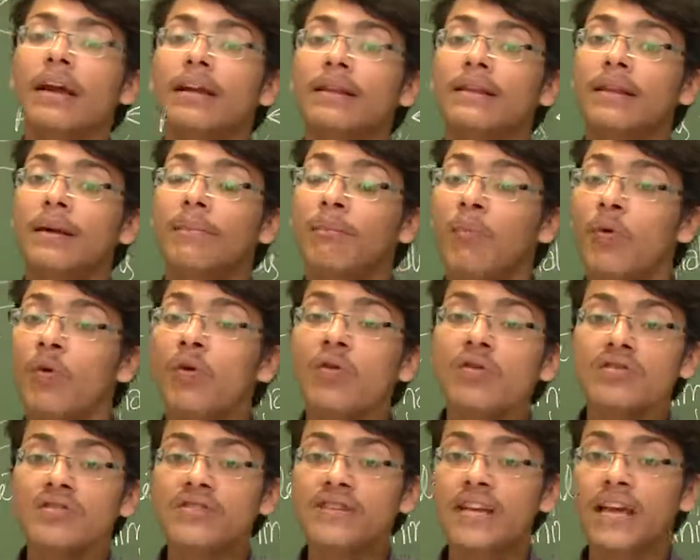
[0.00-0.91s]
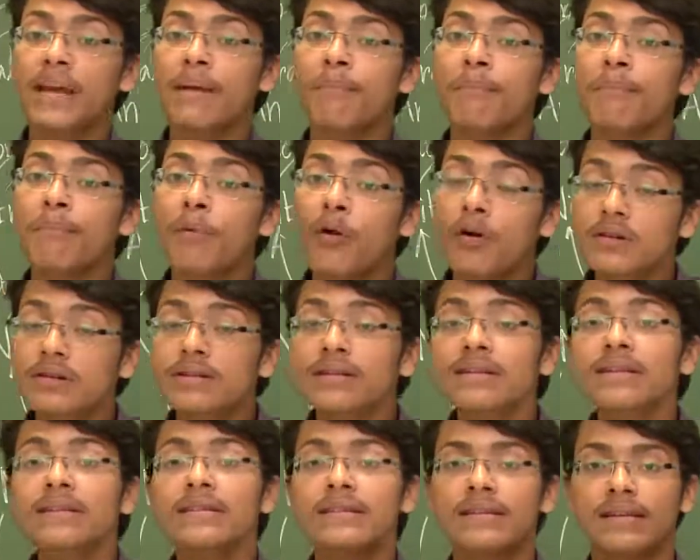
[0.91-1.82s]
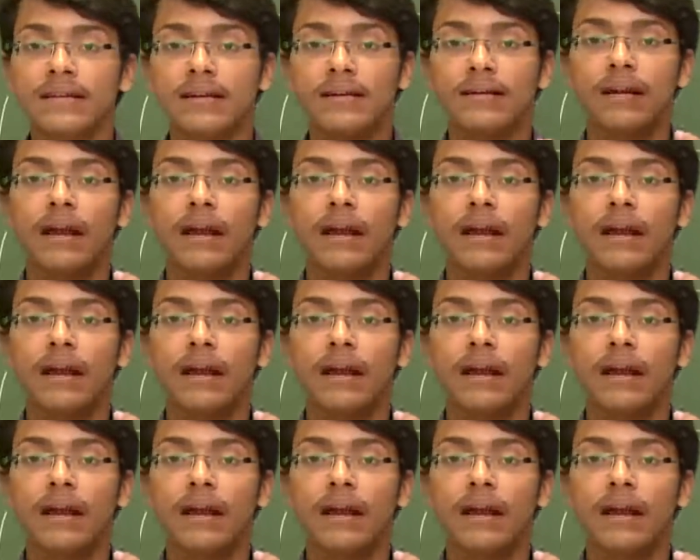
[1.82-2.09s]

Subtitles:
the most important